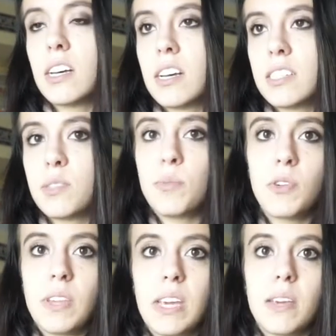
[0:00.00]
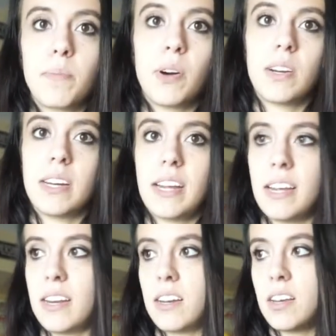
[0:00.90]
a smoothie, put it
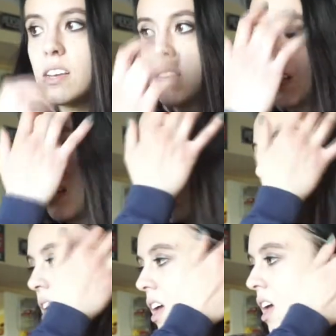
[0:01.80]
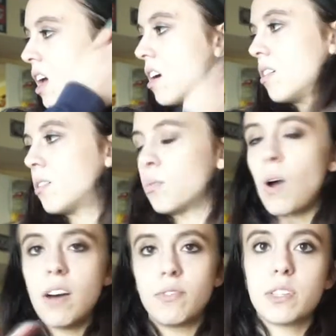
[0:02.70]
in
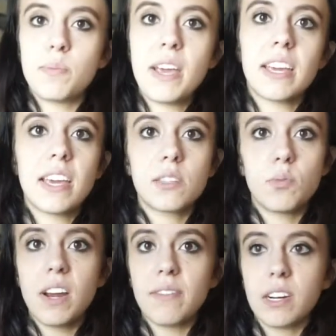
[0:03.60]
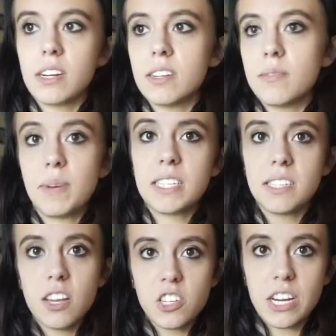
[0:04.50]
waffles, pancakes, whatever. My
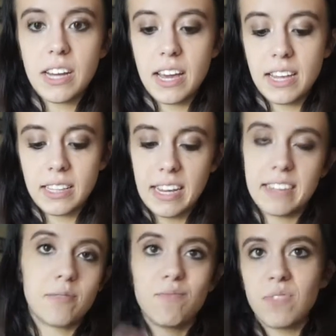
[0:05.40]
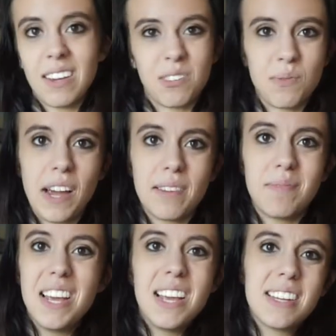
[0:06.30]
sludge at night, like, it was fine.
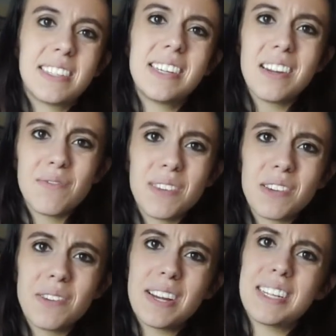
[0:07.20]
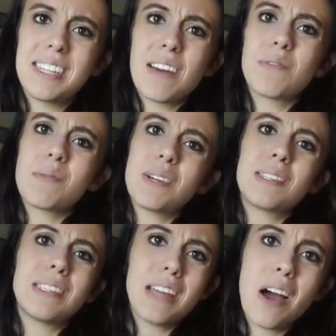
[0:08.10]
Did I feel the greatest
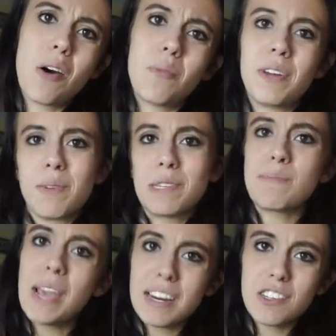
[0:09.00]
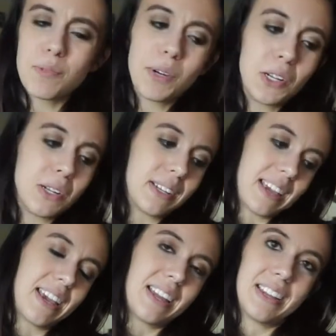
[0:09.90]
afterwards? No, but it was manageable
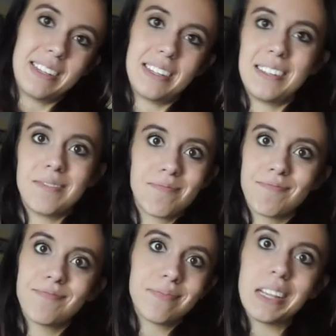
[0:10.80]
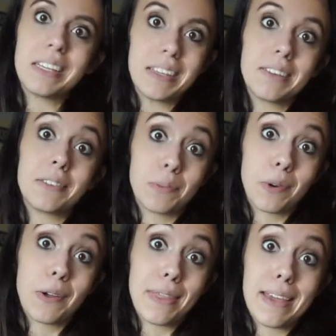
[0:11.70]
and it was
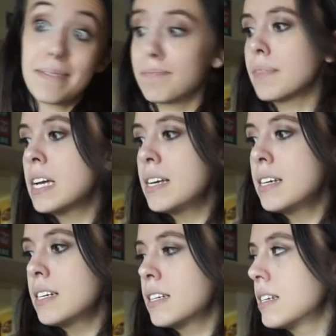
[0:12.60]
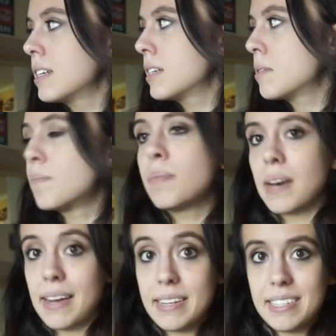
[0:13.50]
worth it.
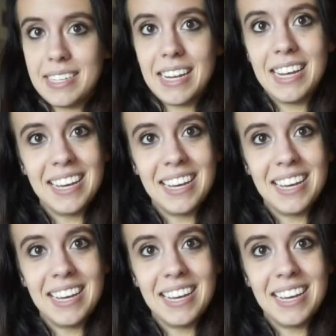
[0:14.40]
But